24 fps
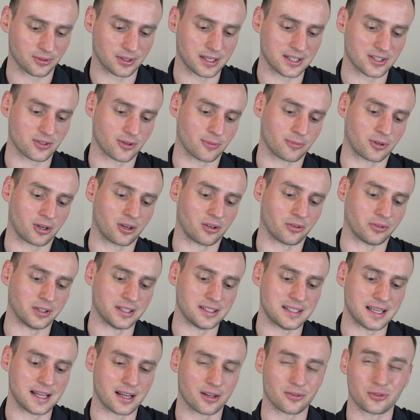Okay, so I'm currently
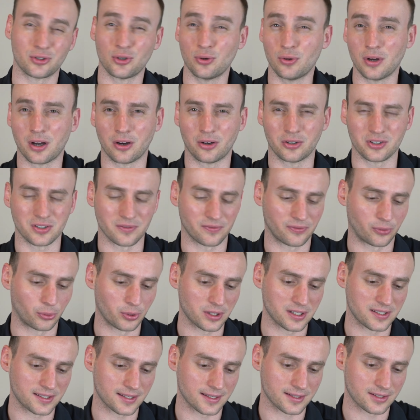down
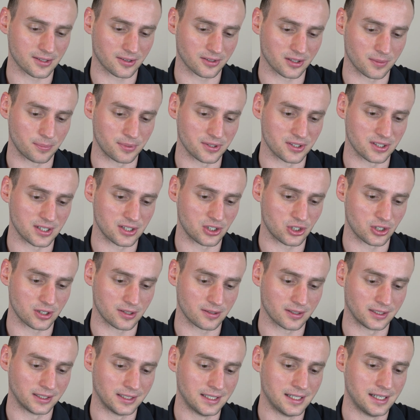$2.40 on the
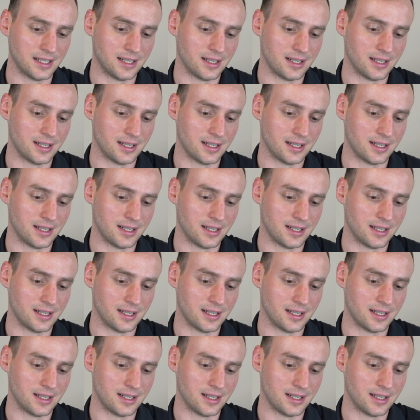position.